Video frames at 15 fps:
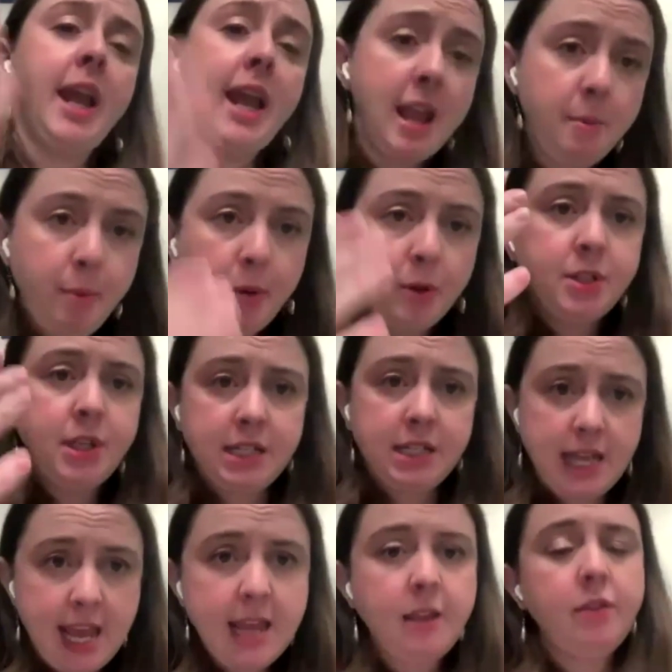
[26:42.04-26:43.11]
when you are able to
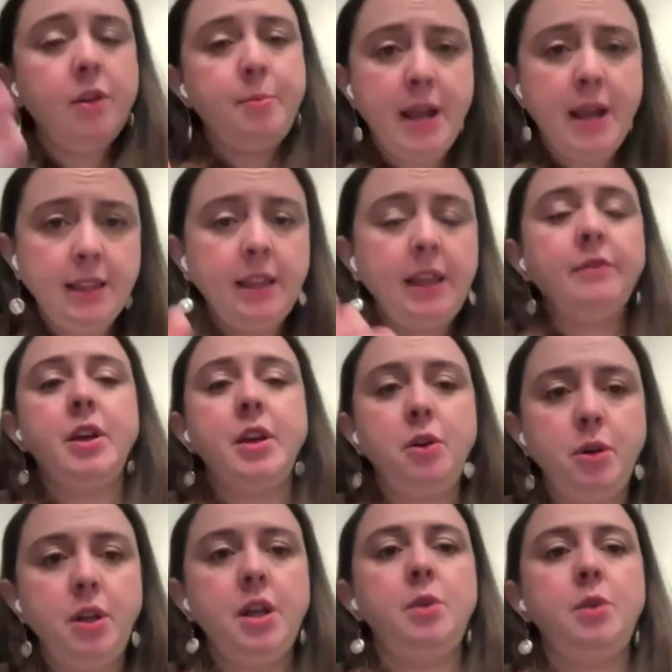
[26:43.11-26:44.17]
take the paid leave that
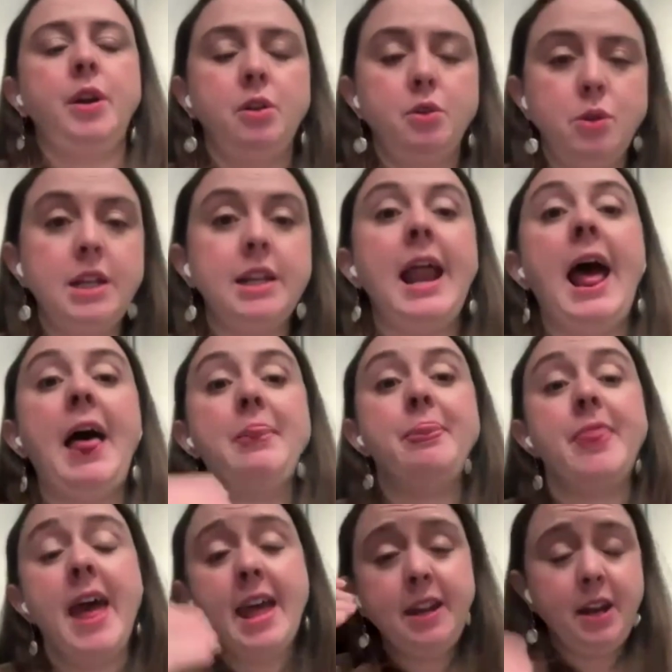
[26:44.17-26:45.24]
you need when you need it
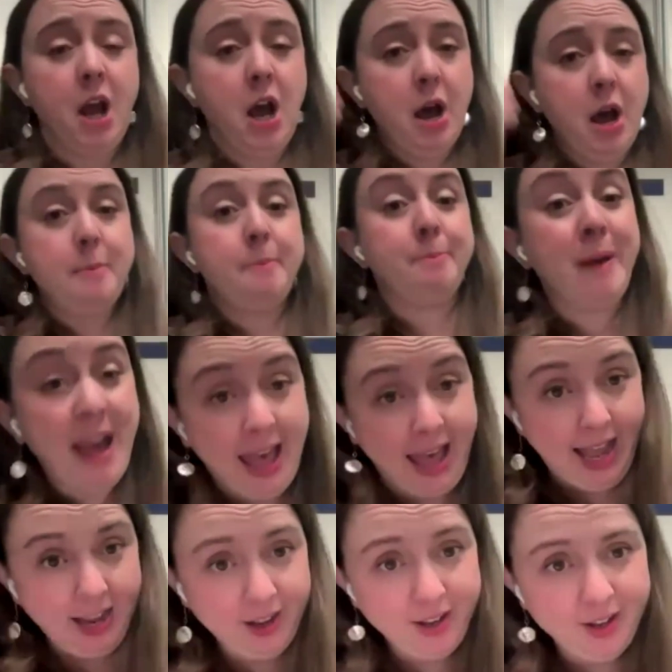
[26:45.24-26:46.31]
and then come
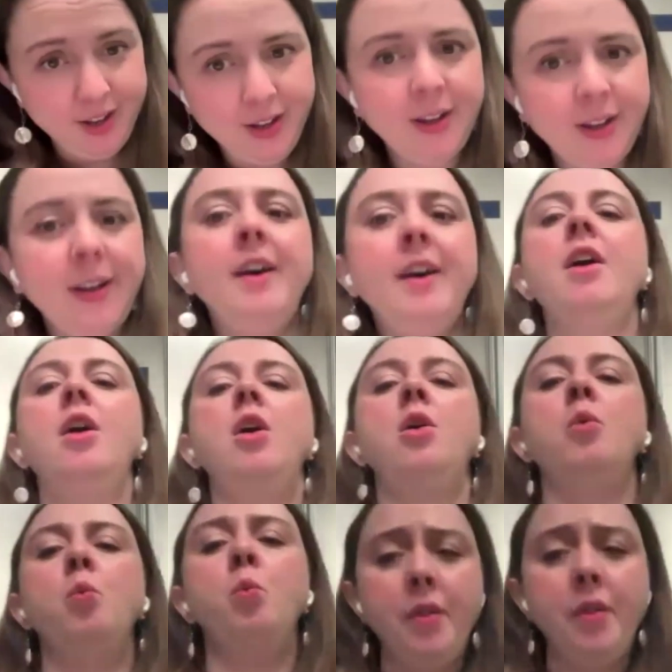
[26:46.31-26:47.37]
back,
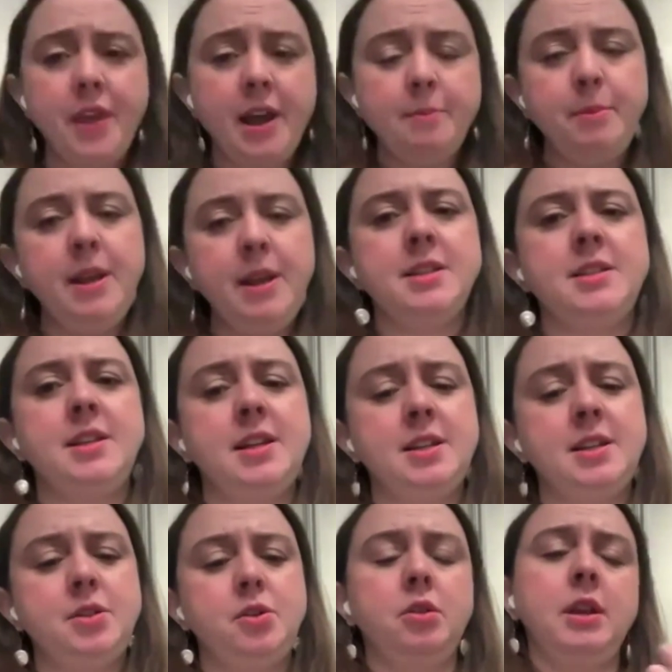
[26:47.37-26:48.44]
what that means
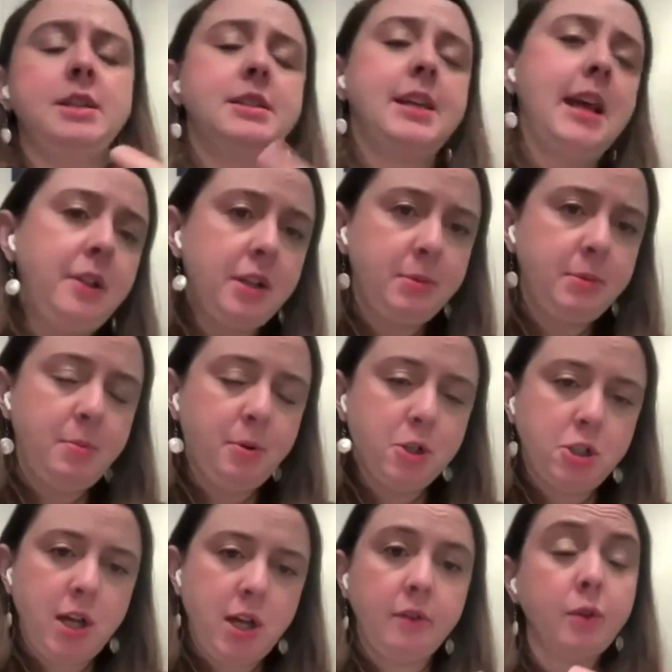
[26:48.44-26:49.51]
is you're less likely to be
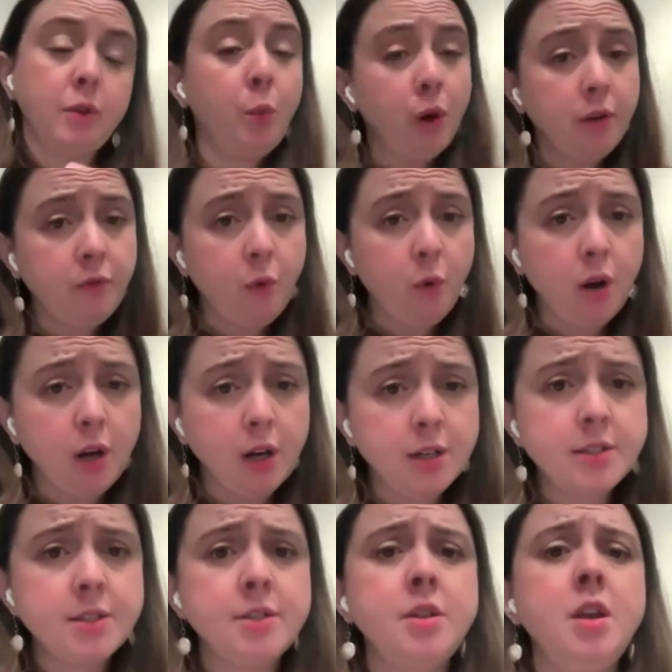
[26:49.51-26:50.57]
pushed out of the
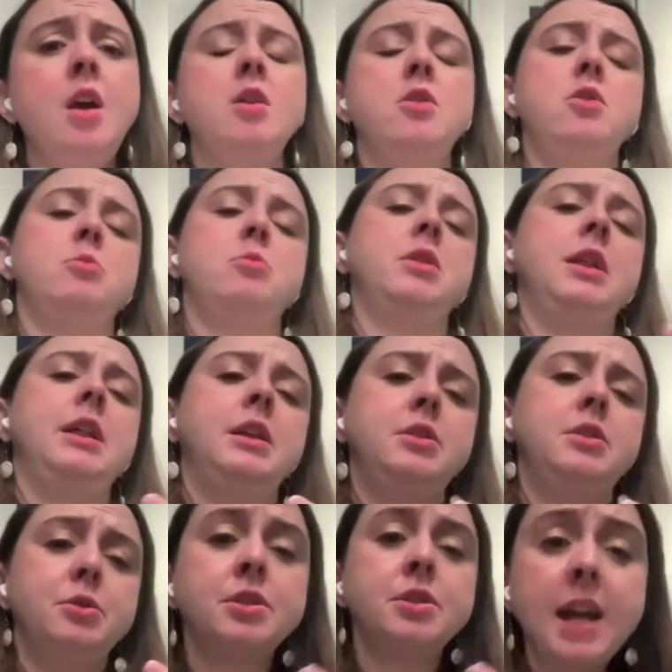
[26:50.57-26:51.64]
workforce, you're more
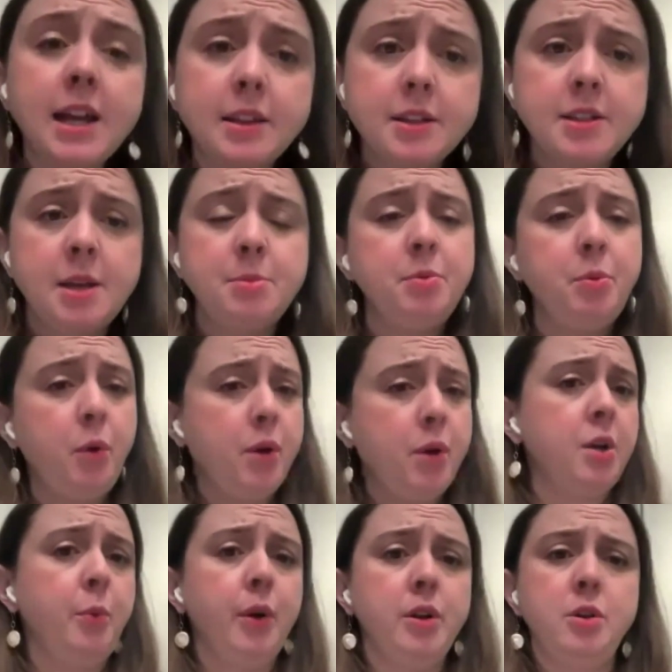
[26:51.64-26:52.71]
likely to stay in the same
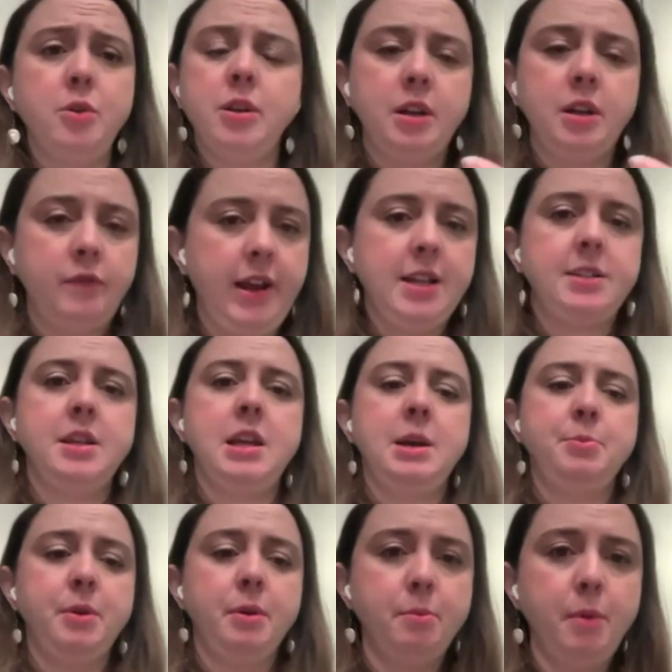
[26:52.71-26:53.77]
employer where you can advance
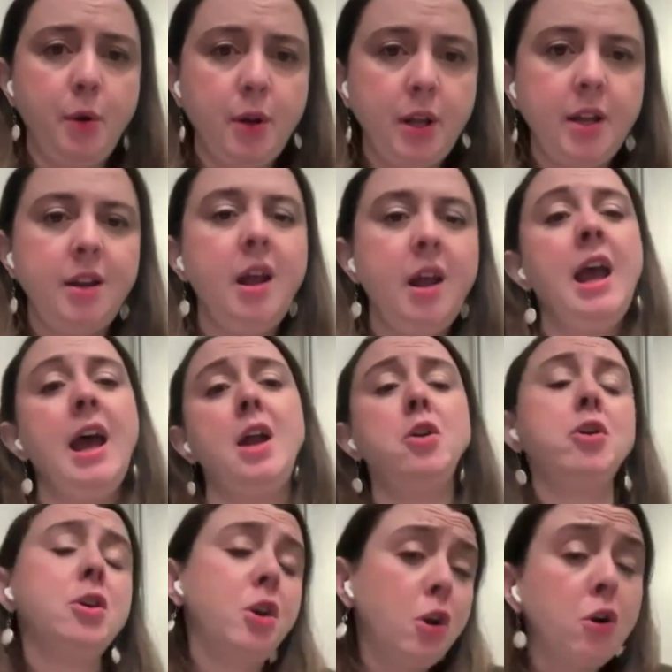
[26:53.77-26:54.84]
and get promoted,
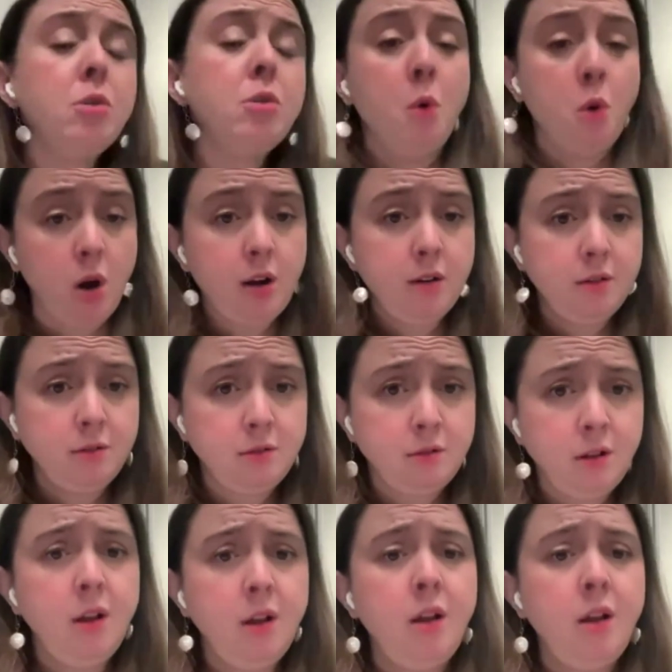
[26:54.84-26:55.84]
and you're going to earn more